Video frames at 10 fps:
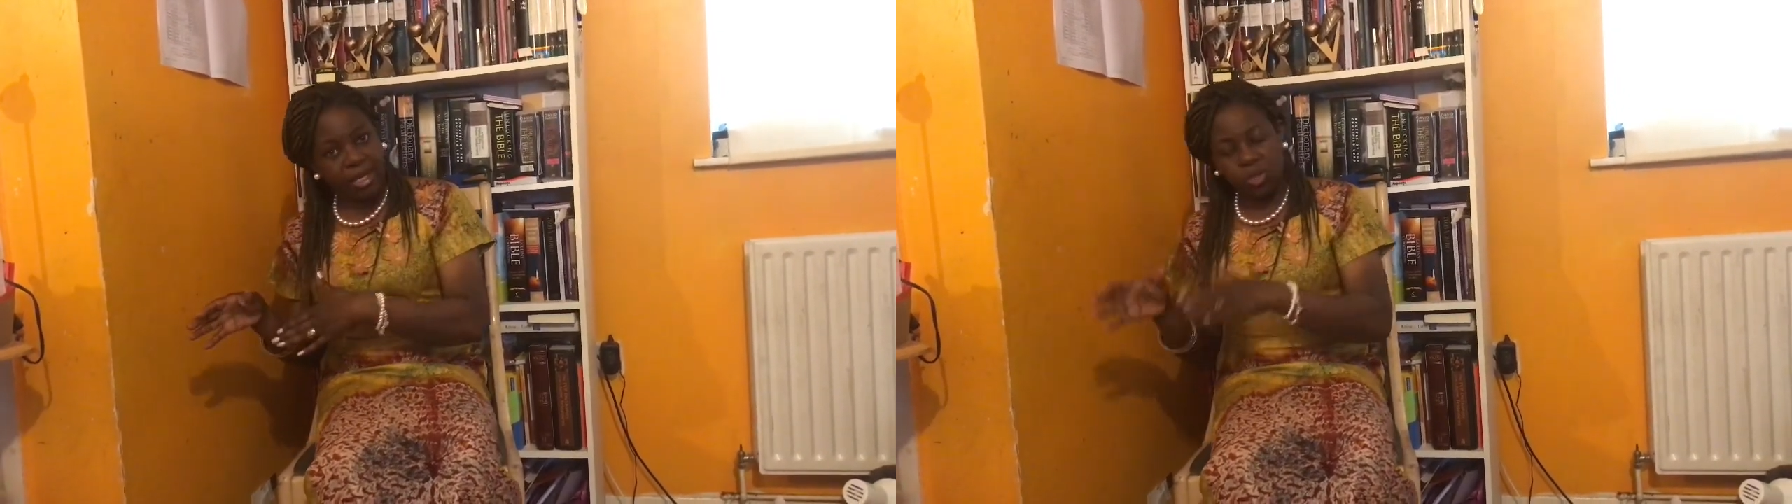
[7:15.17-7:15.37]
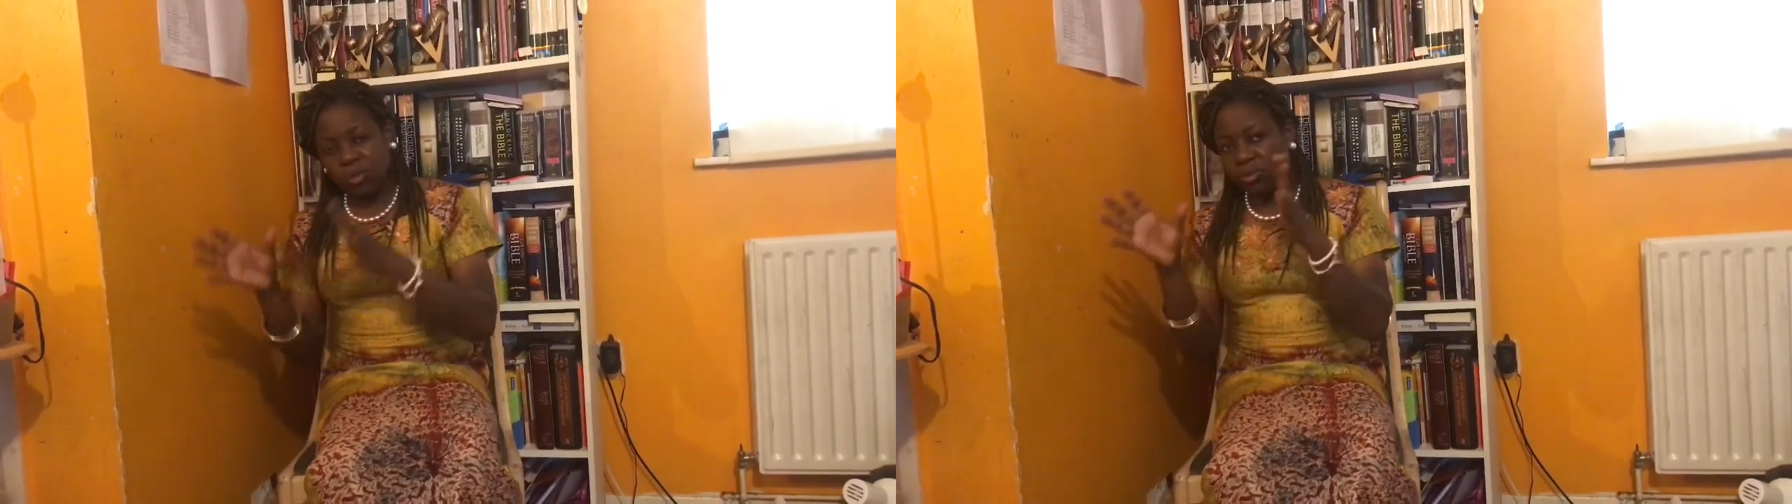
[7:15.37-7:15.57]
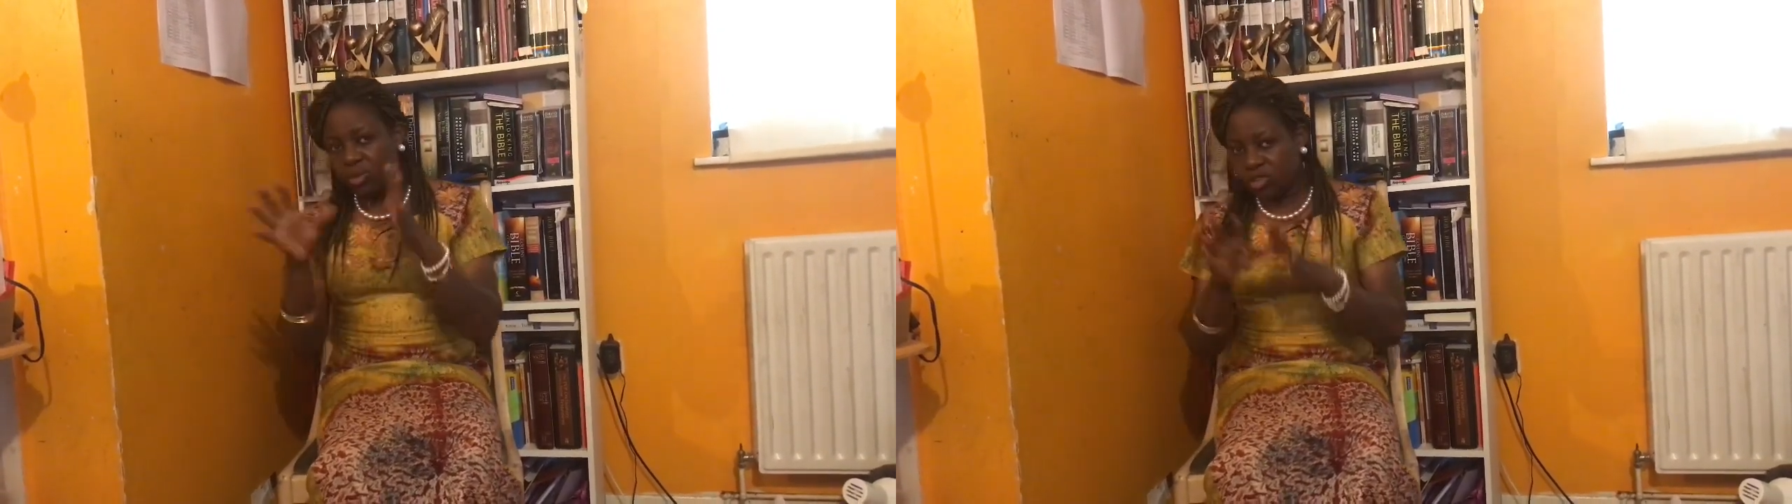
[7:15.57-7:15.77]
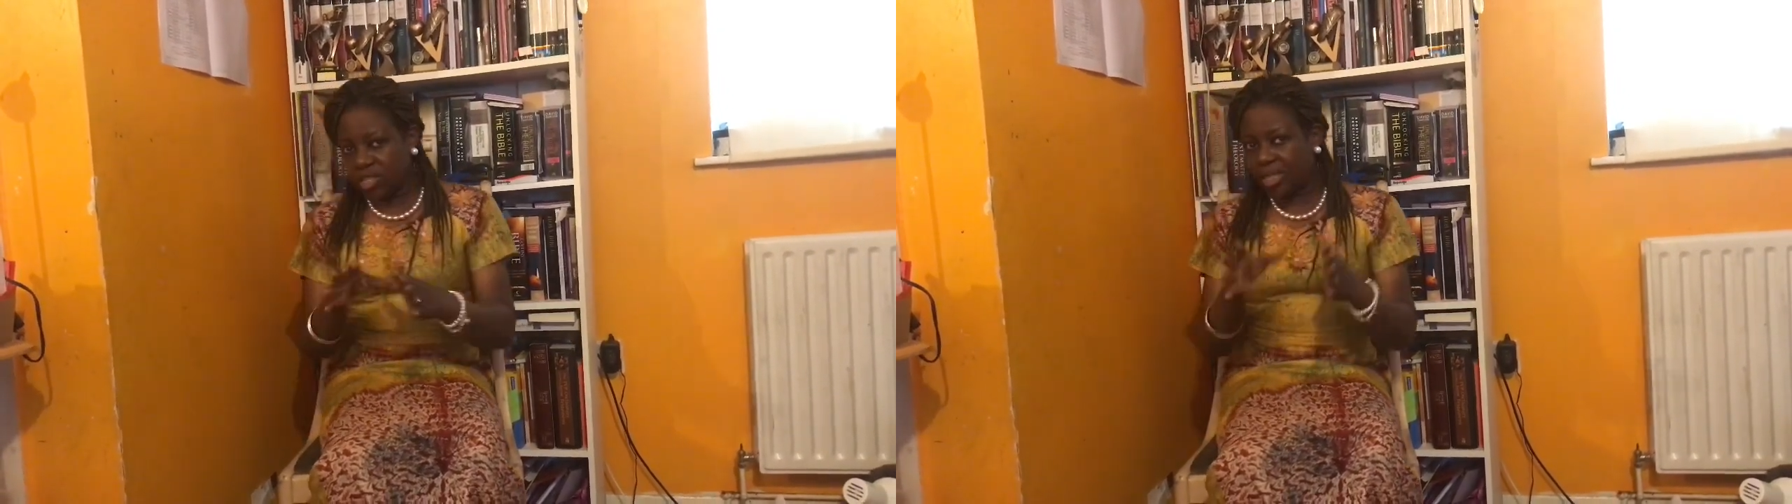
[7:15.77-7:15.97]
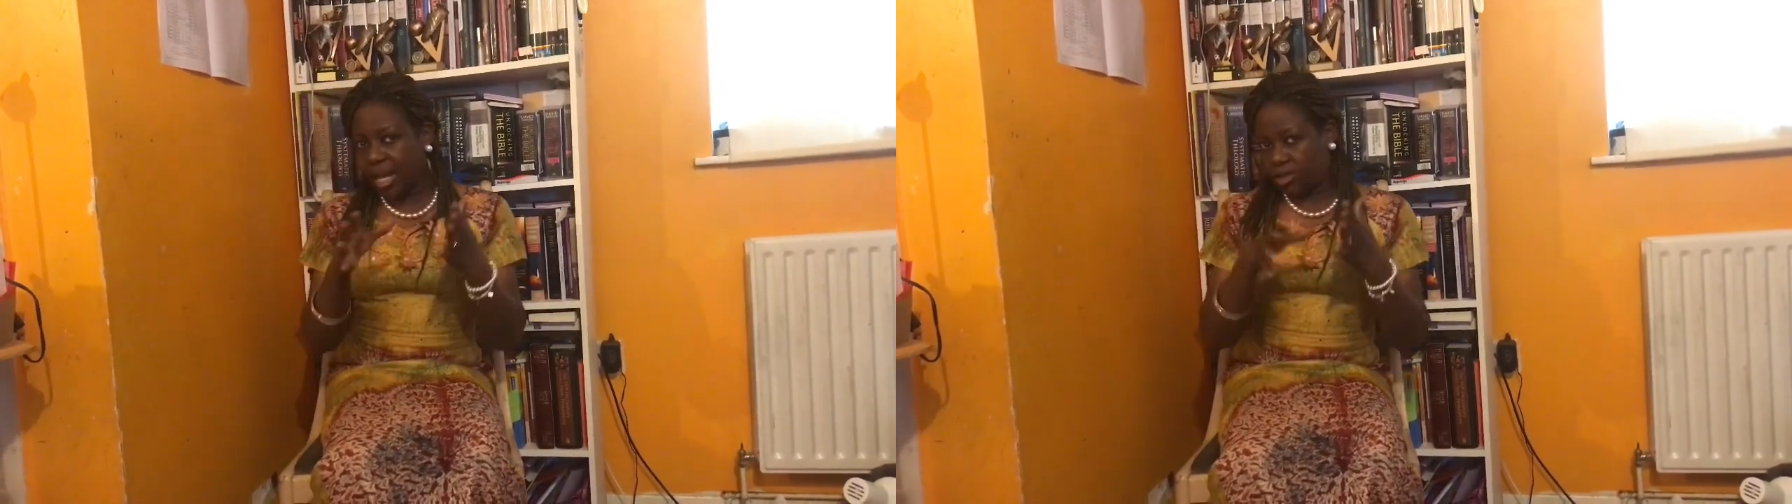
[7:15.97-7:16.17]
So we won't
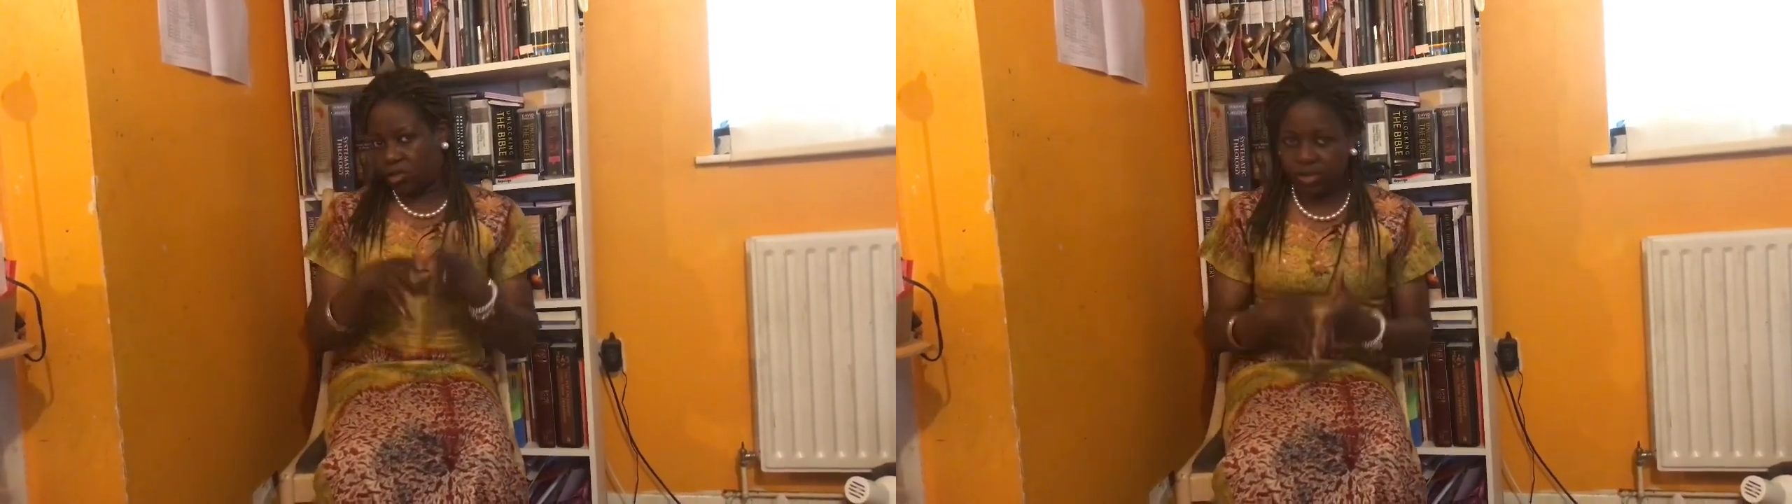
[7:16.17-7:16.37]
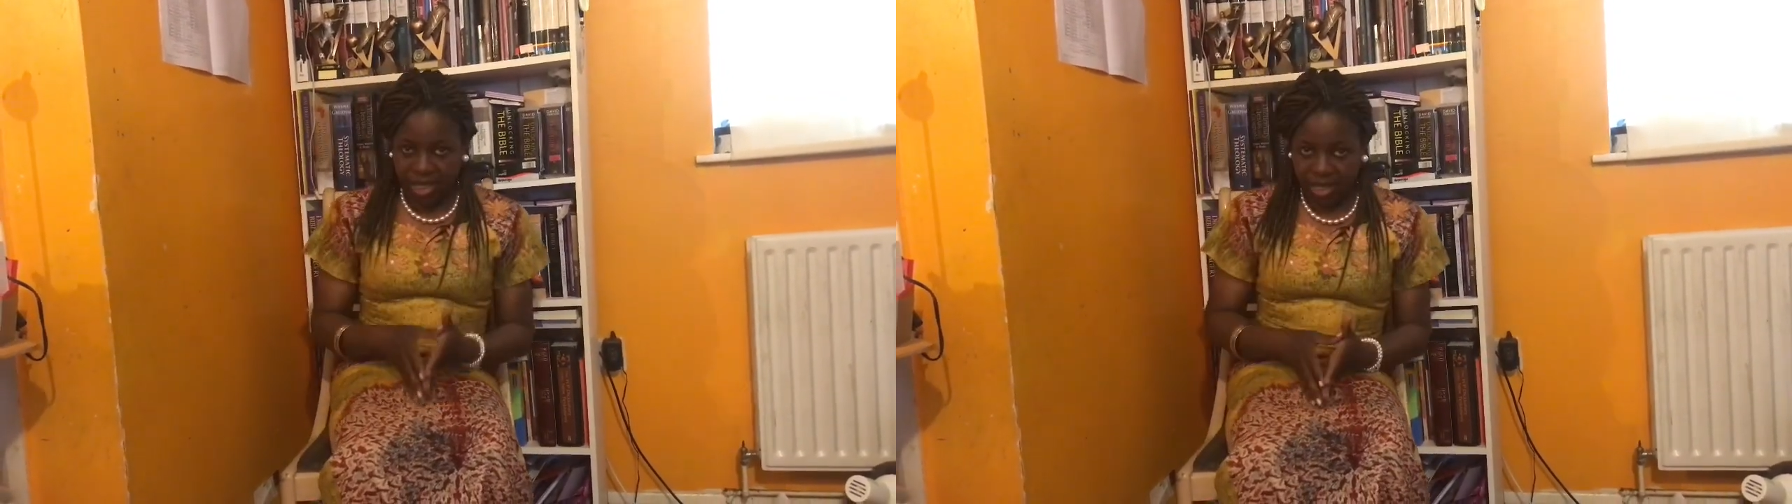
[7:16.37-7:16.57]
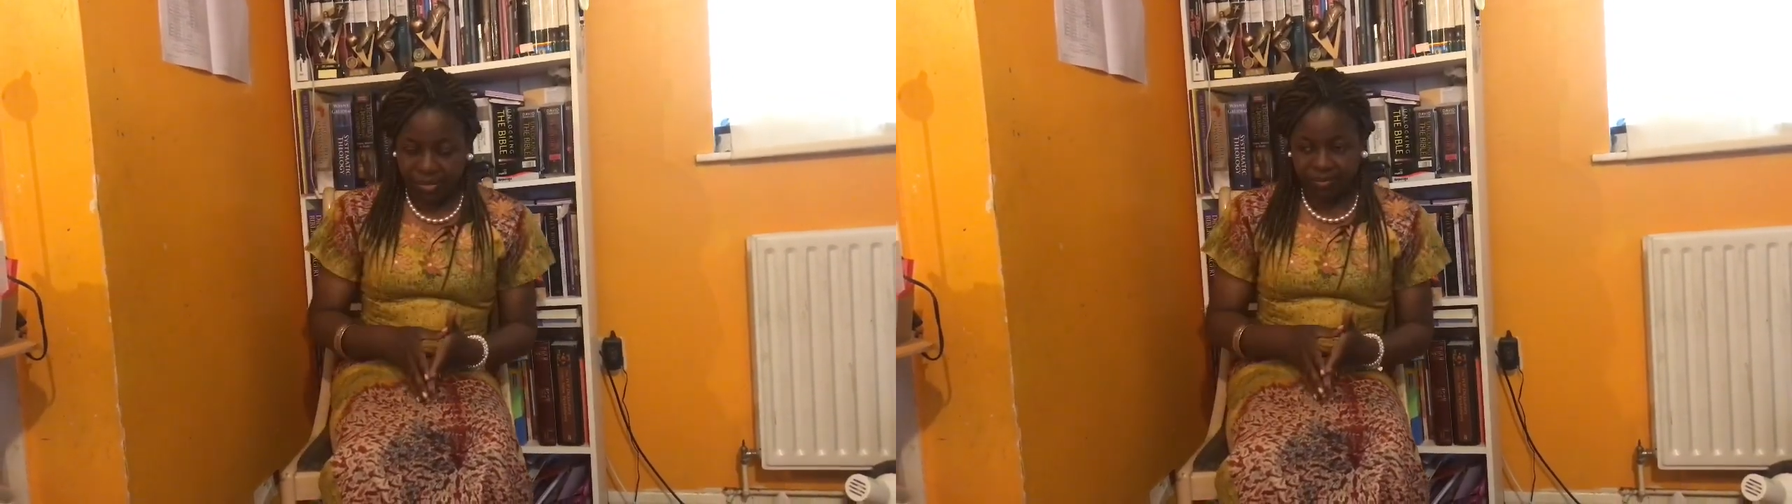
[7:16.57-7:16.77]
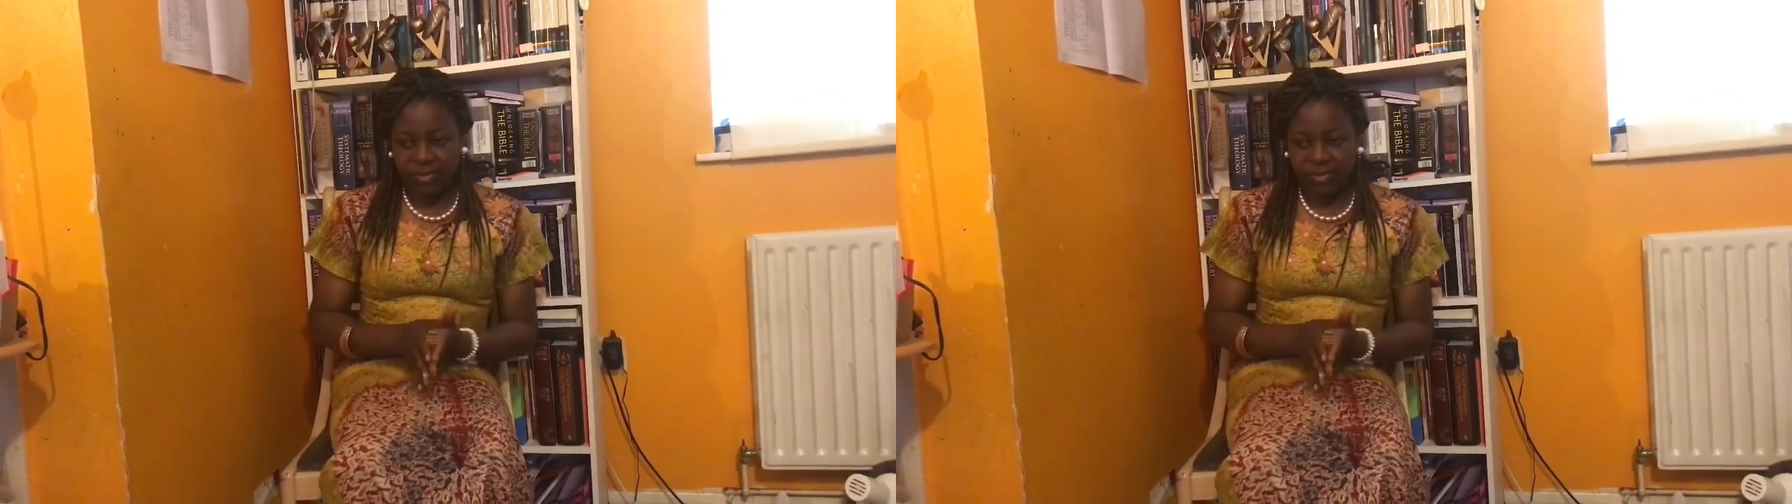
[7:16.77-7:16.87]
treat that today.